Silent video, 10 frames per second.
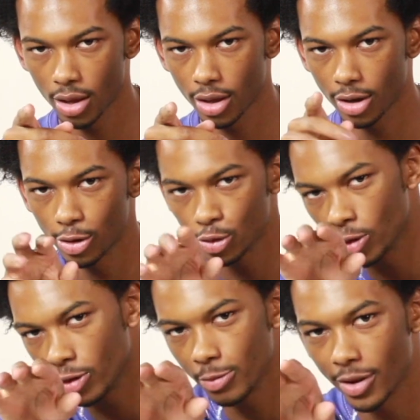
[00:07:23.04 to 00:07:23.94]

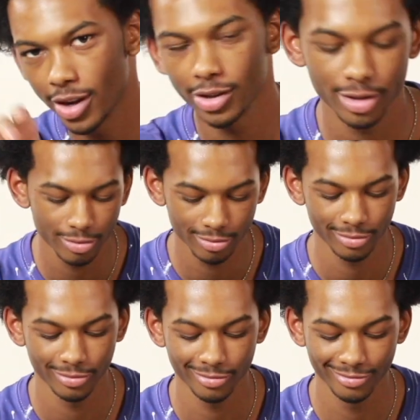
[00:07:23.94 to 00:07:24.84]
control their minds.
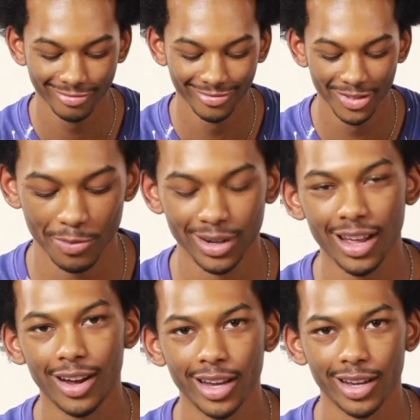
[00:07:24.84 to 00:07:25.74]
But
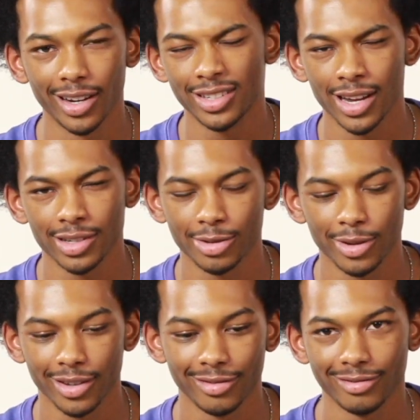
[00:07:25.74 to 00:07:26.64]
not like in a toxic
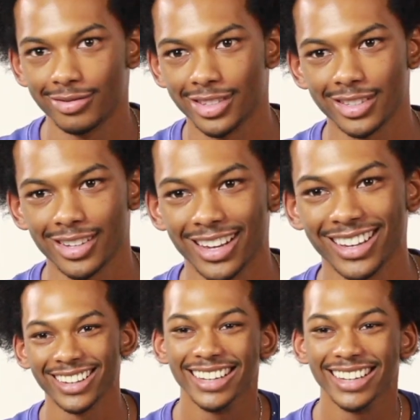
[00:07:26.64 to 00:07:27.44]
way. Just like,